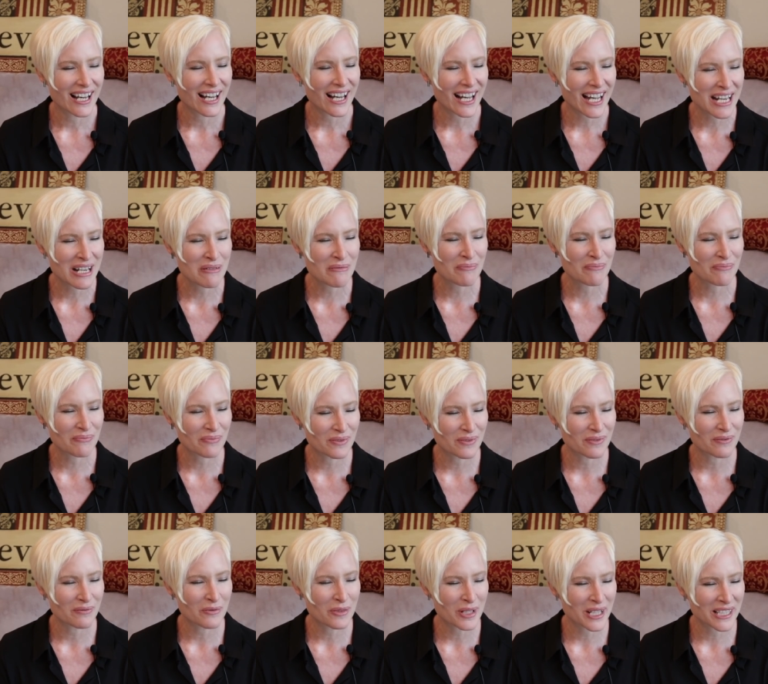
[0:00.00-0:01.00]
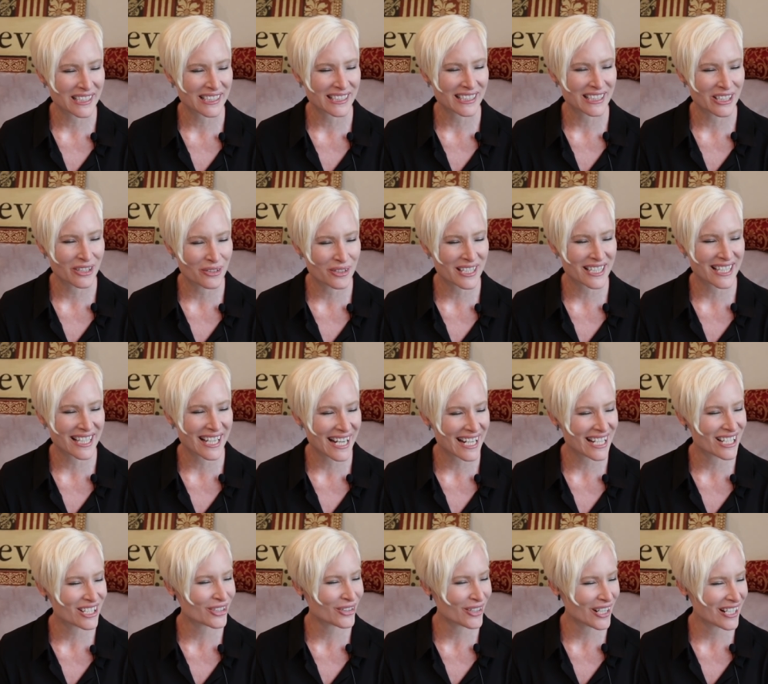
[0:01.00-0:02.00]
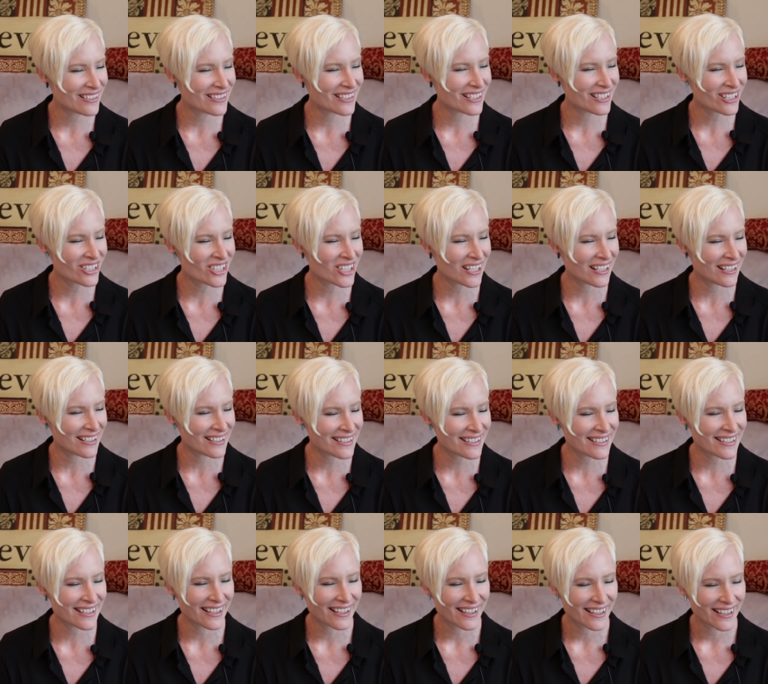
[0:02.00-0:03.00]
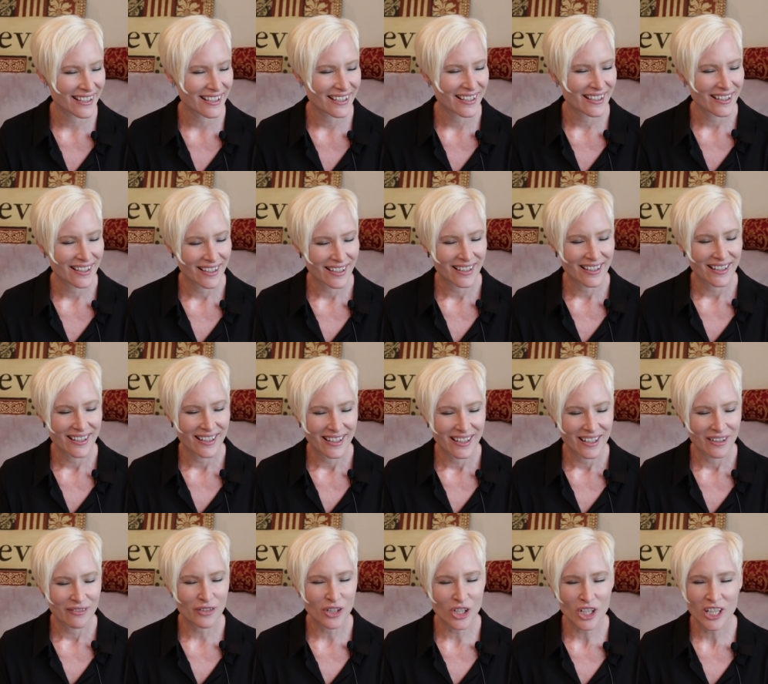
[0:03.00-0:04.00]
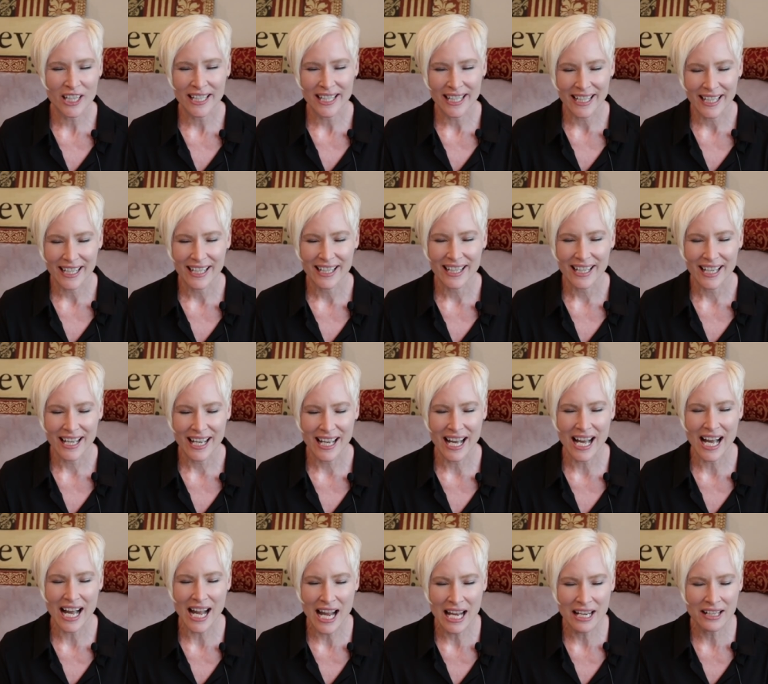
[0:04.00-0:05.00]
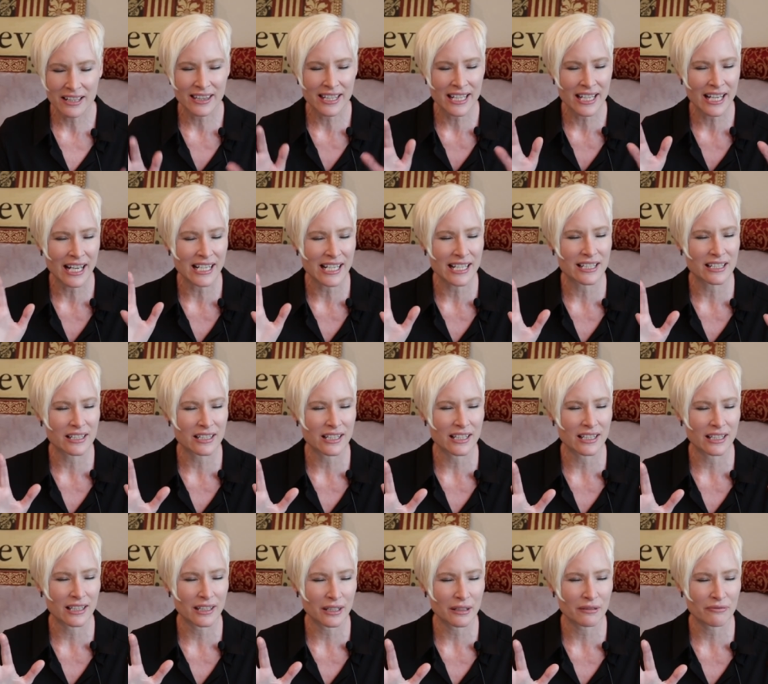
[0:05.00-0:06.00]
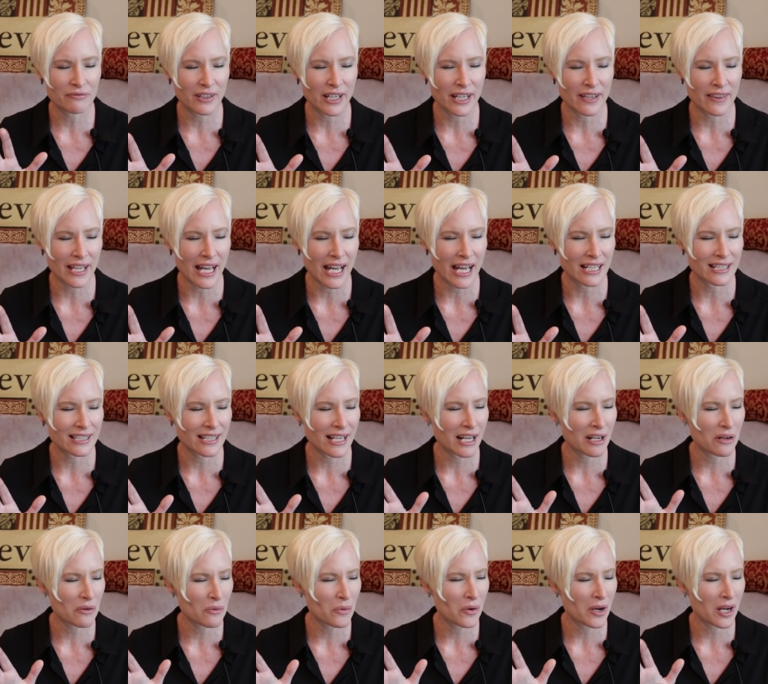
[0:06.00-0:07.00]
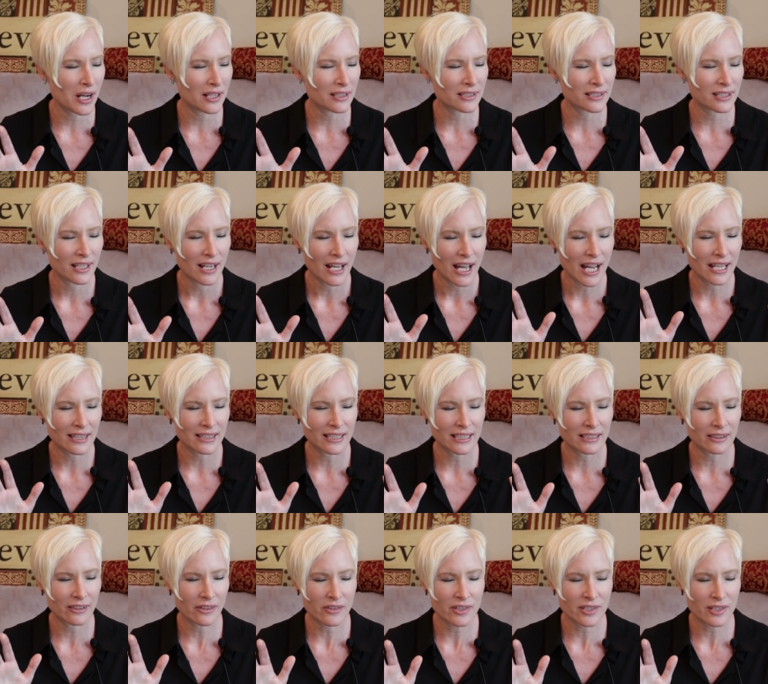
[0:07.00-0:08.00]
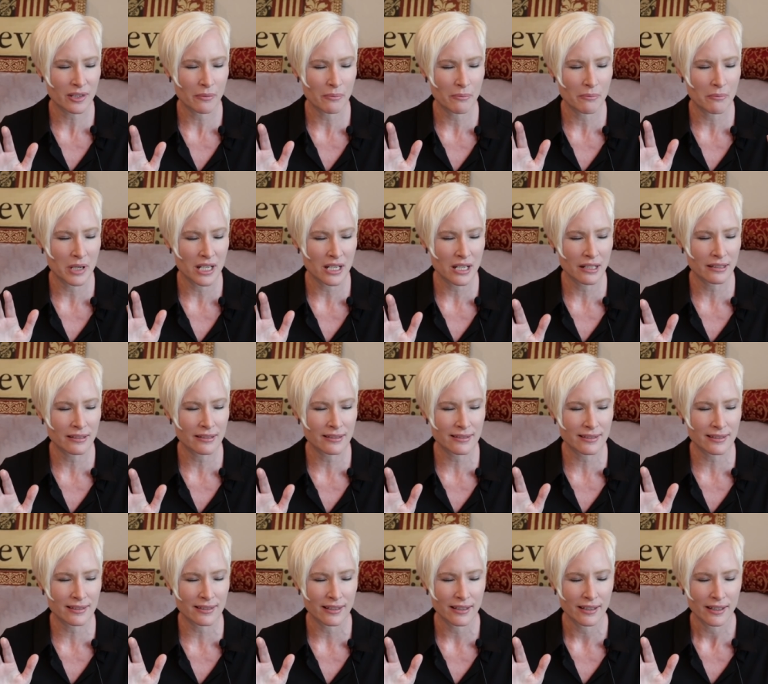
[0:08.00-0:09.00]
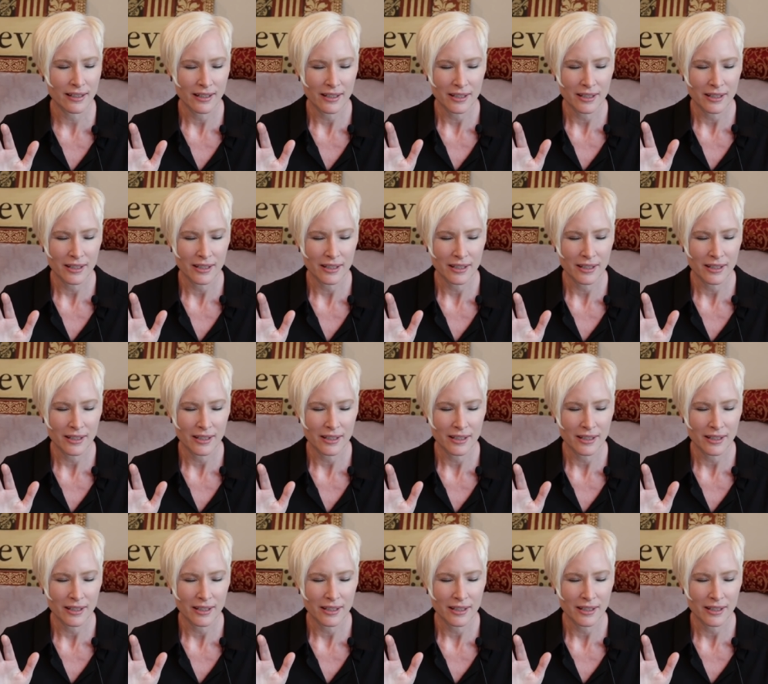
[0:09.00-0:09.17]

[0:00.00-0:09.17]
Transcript: I am what you say transitioned fully. I, I think I need to clarify that. I don't want, I think there's some mis,